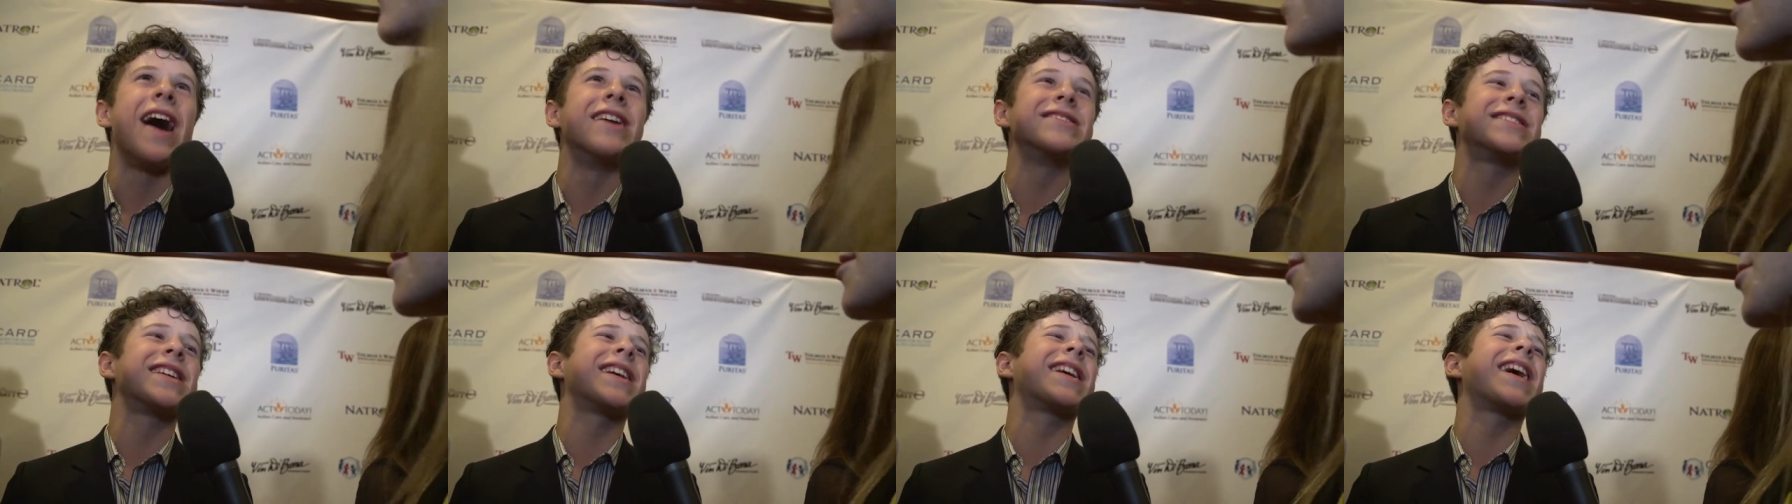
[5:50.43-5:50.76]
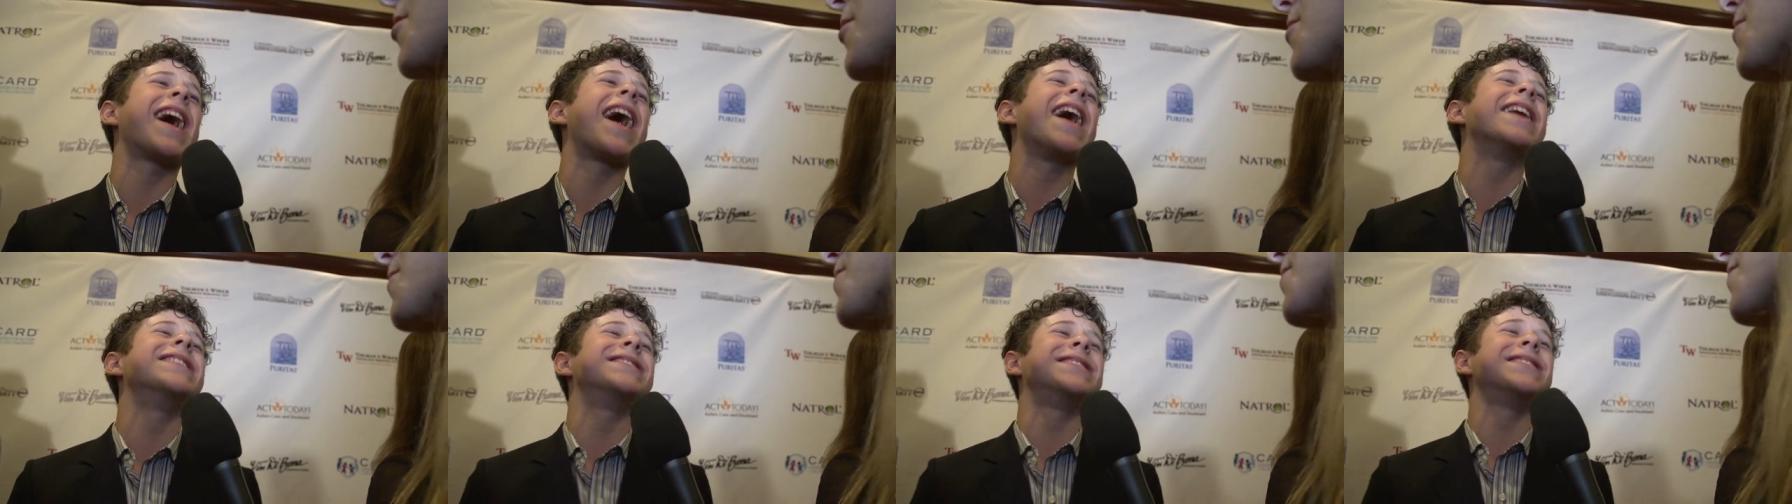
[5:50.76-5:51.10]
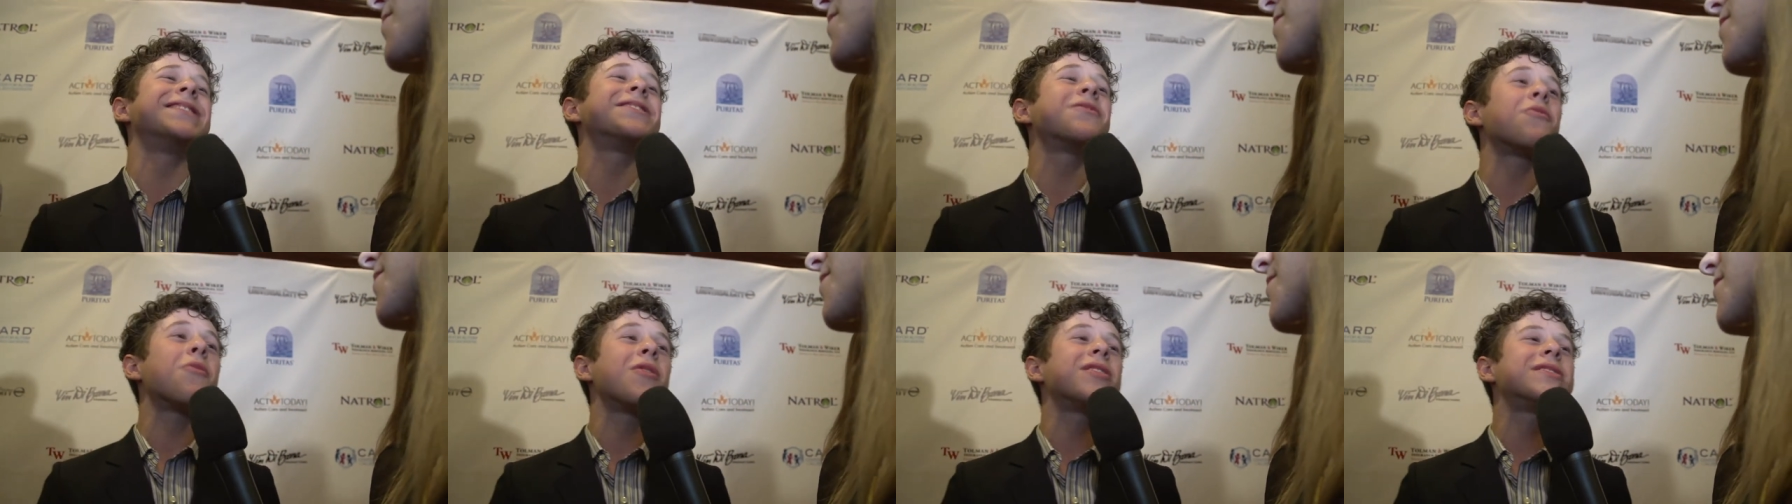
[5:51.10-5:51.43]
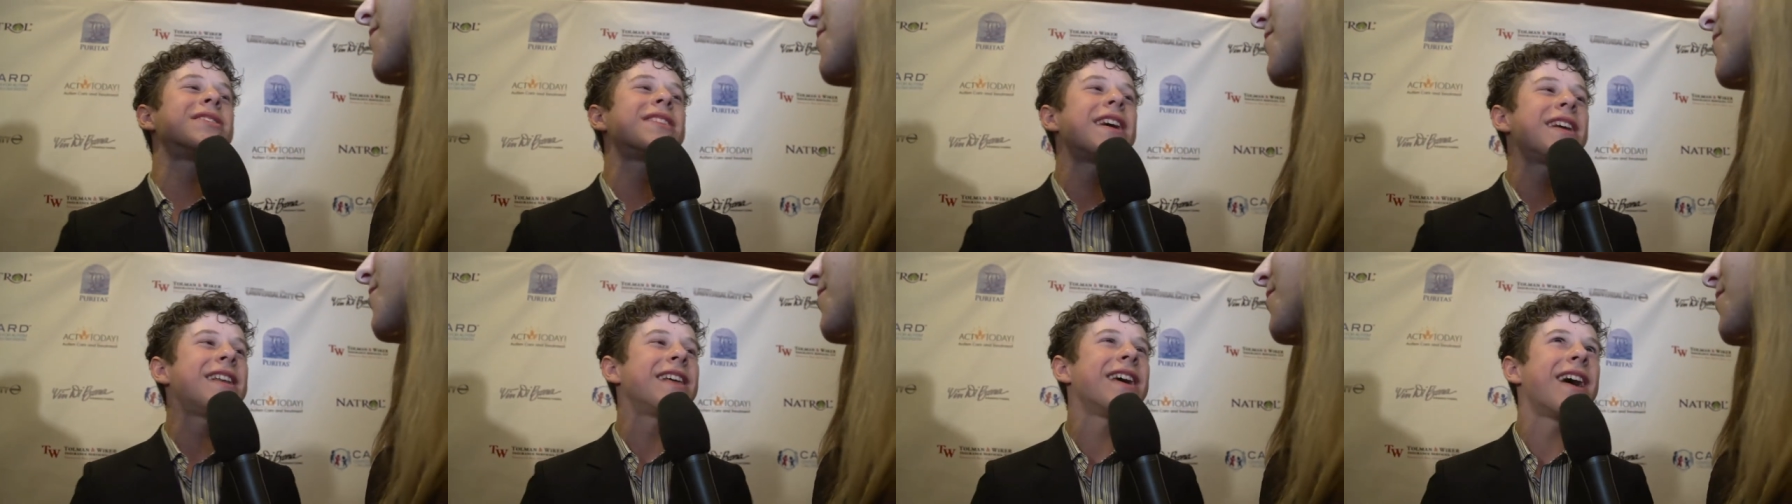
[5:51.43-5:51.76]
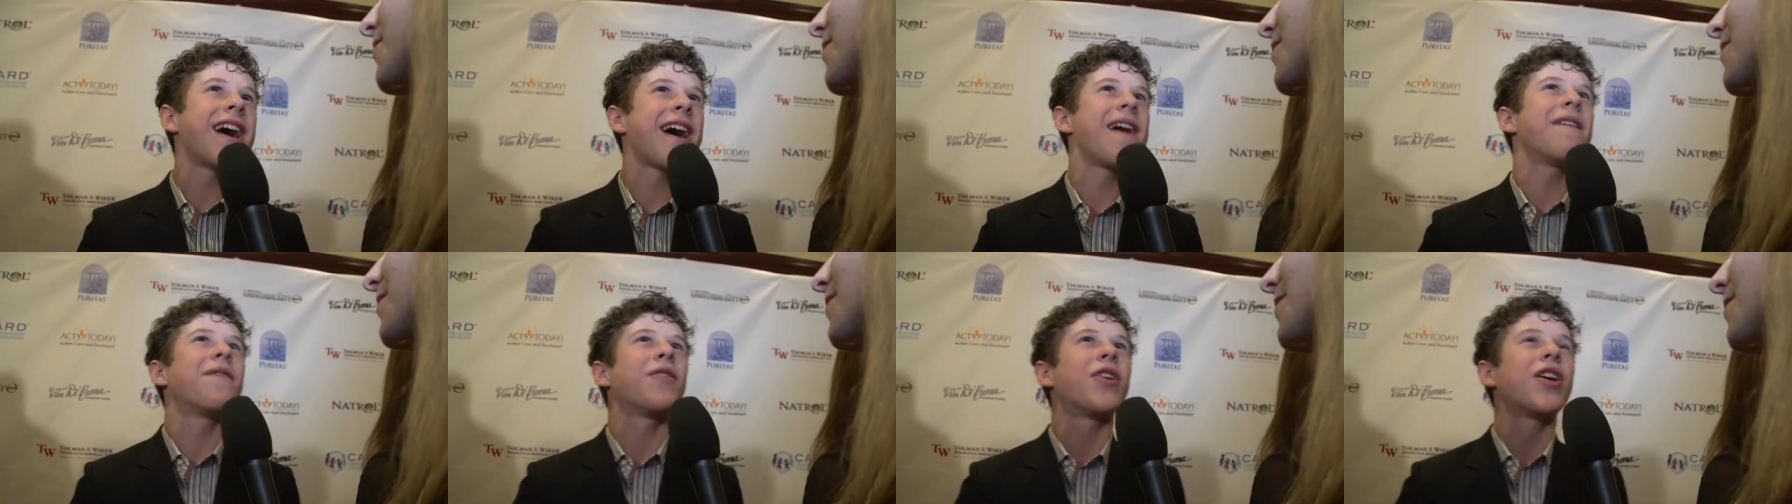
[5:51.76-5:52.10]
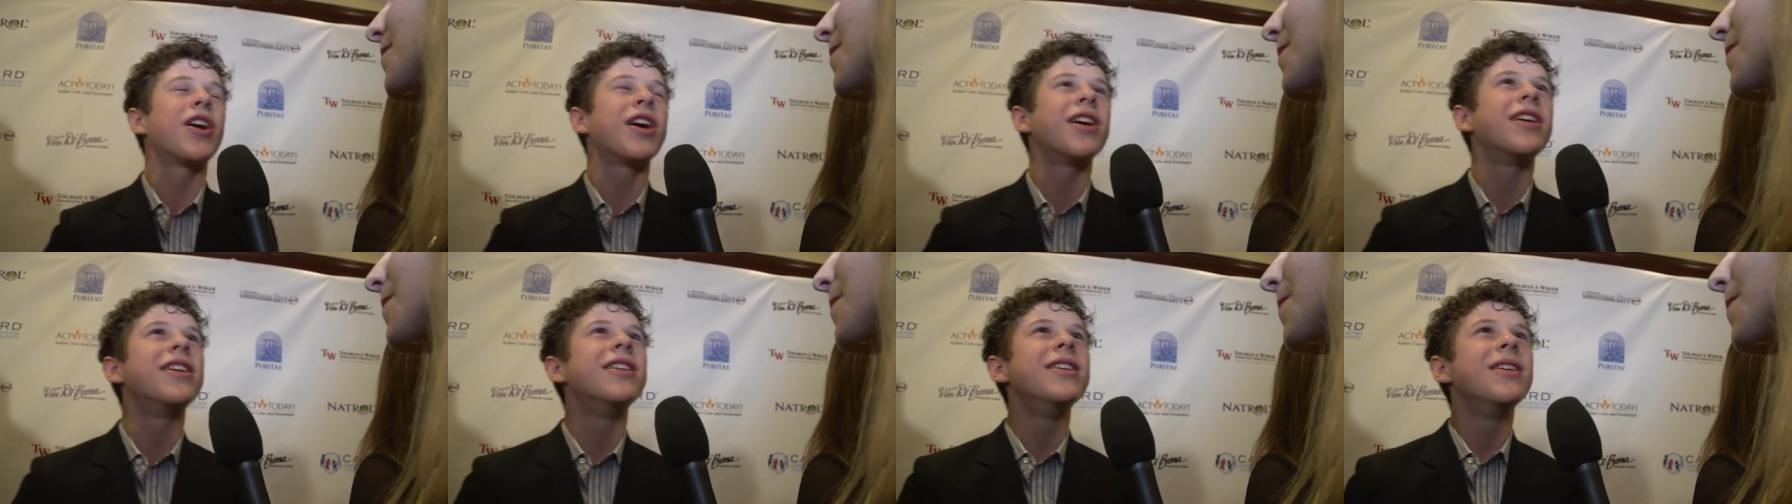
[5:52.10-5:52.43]
I was like, guys, this is the worst idea
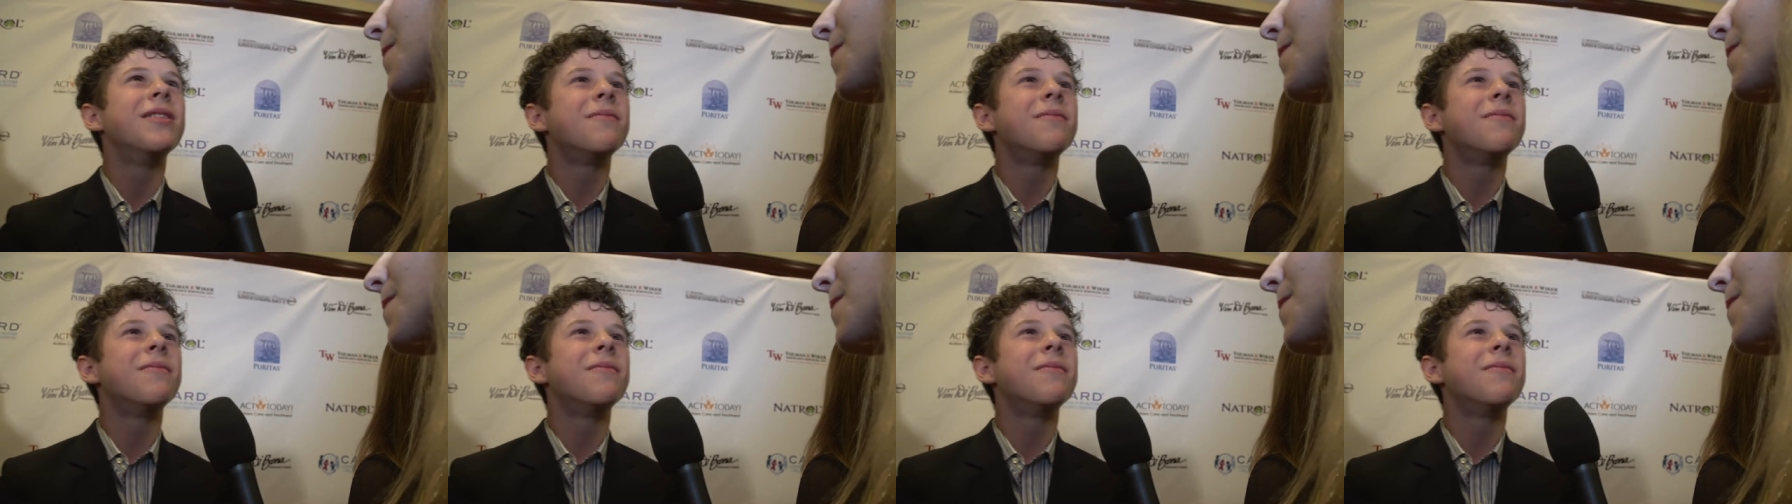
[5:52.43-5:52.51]
ever.